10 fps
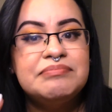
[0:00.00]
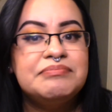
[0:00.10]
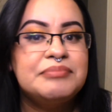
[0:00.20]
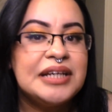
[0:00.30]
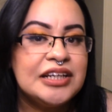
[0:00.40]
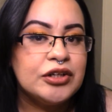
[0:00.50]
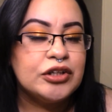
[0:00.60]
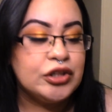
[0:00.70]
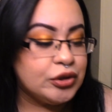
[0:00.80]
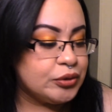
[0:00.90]
pinker
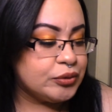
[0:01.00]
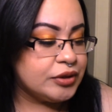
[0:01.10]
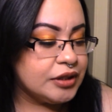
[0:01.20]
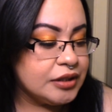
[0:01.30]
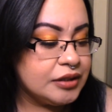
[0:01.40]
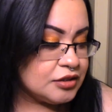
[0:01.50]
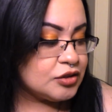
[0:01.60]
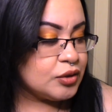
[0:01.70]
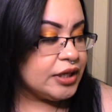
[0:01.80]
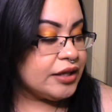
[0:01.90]
nude. So
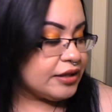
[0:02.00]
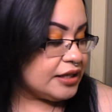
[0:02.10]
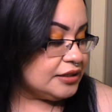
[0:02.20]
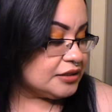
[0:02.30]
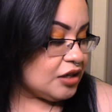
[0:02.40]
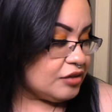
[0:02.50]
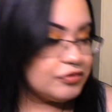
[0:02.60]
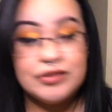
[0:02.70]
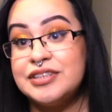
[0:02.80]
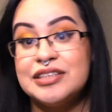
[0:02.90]
yeah, that is all
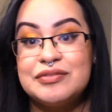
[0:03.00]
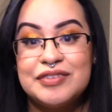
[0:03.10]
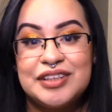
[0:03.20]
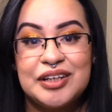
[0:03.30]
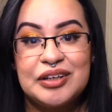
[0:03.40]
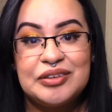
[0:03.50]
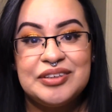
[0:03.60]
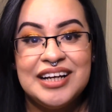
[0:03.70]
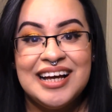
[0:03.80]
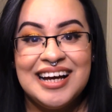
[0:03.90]
for this video.
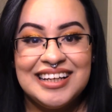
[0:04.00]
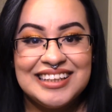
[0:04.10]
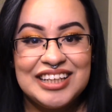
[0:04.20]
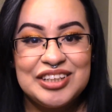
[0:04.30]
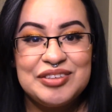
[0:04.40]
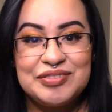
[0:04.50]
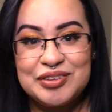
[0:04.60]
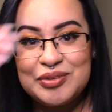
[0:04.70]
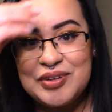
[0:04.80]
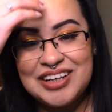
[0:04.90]
Thank you
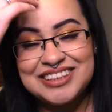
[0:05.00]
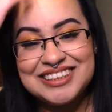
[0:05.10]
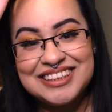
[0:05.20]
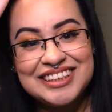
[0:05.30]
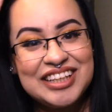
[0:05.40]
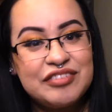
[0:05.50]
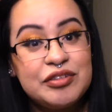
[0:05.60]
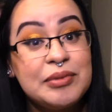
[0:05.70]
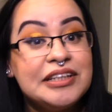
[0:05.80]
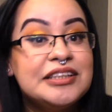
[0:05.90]
for watching. If you made it